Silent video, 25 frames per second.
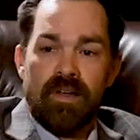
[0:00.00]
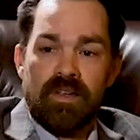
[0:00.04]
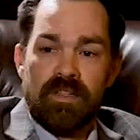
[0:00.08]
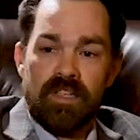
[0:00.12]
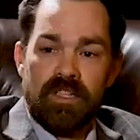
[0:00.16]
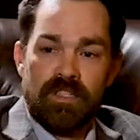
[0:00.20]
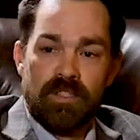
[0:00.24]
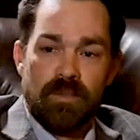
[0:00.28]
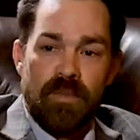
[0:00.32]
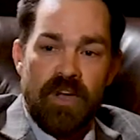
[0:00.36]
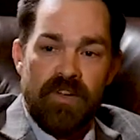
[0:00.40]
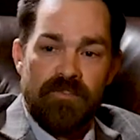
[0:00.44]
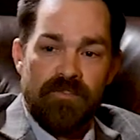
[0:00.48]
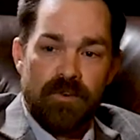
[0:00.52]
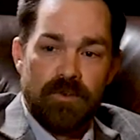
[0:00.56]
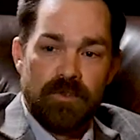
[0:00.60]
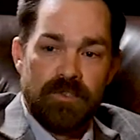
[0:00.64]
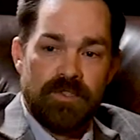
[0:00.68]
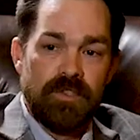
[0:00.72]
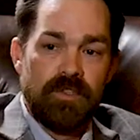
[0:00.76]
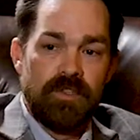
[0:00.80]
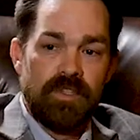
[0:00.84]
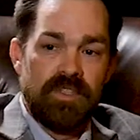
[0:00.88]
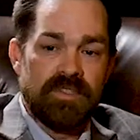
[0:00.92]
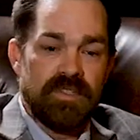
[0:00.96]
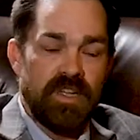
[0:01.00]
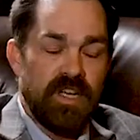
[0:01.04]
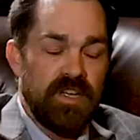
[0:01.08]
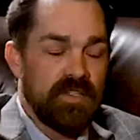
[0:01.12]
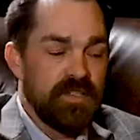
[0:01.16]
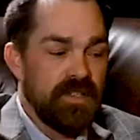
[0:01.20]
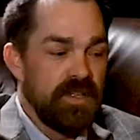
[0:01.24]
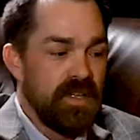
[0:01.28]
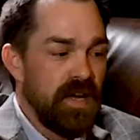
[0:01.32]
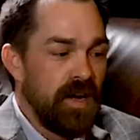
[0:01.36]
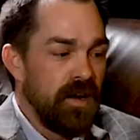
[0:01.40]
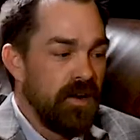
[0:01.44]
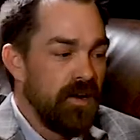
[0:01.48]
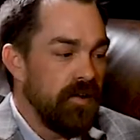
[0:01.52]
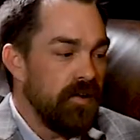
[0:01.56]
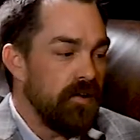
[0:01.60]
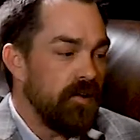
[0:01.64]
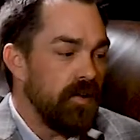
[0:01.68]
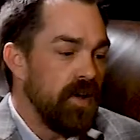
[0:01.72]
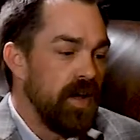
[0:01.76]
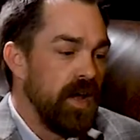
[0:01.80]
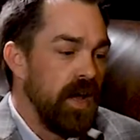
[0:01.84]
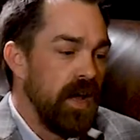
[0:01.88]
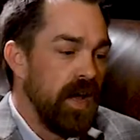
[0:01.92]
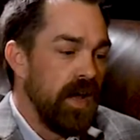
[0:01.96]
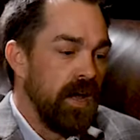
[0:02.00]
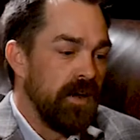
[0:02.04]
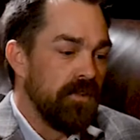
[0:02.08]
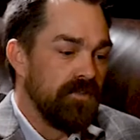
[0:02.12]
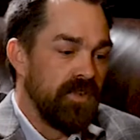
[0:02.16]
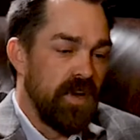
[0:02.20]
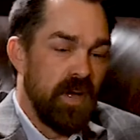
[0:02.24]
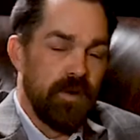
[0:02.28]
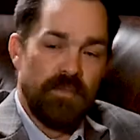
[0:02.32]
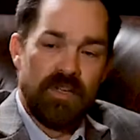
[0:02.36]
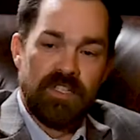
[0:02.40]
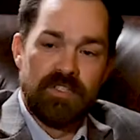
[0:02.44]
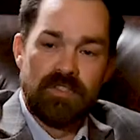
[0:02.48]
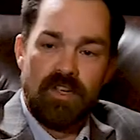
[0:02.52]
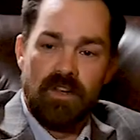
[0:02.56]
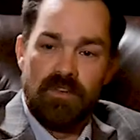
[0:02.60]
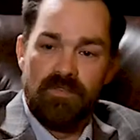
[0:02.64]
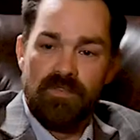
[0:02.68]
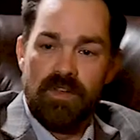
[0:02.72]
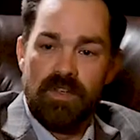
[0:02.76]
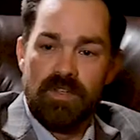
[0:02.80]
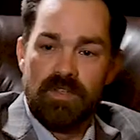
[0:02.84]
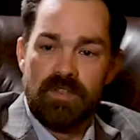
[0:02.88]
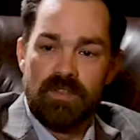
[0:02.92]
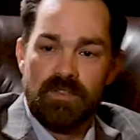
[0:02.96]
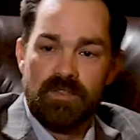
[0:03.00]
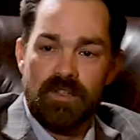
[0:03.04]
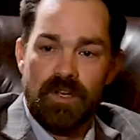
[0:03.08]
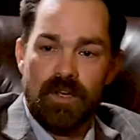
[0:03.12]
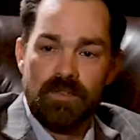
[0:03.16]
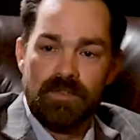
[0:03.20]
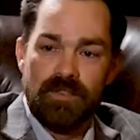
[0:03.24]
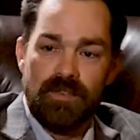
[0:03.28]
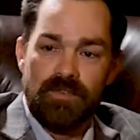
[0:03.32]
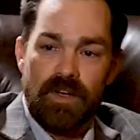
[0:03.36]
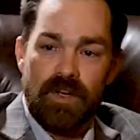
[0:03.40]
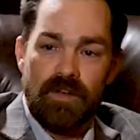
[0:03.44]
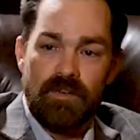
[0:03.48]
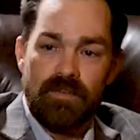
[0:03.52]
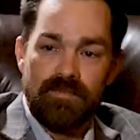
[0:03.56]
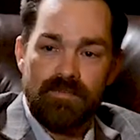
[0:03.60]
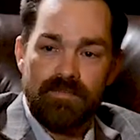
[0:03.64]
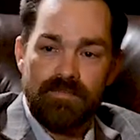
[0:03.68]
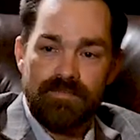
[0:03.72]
get to my first duty station there and find myself in Kosovo.